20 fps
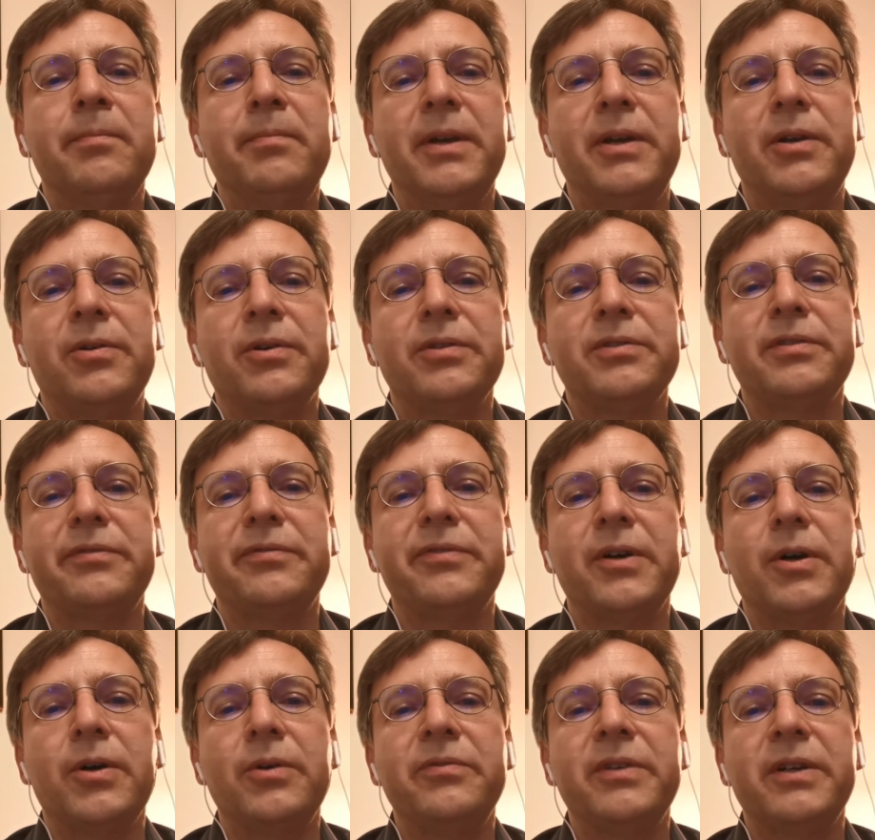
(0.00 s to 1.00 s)
because of
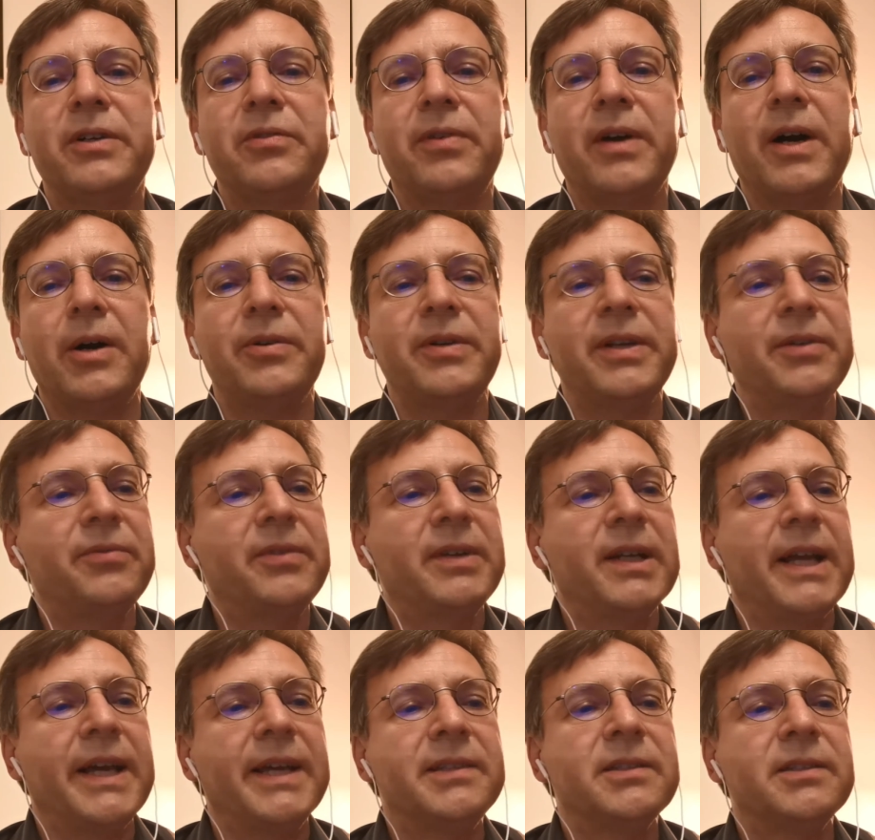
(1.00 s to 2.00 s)

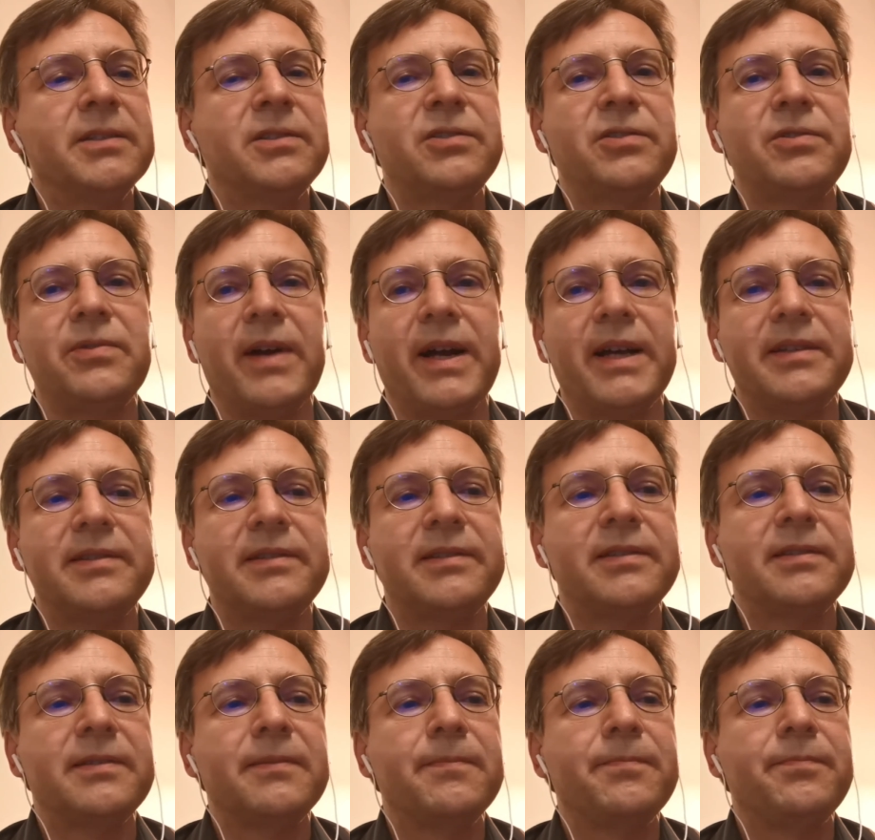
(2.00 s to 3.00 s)
overcrowding-related
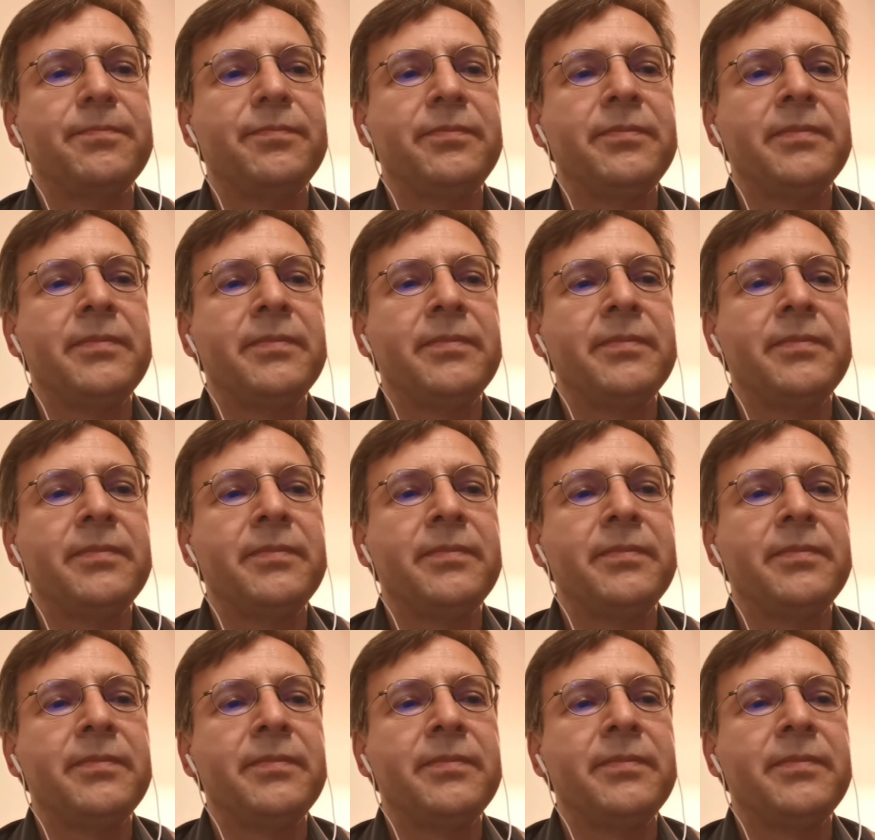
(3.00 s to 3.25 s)
stress.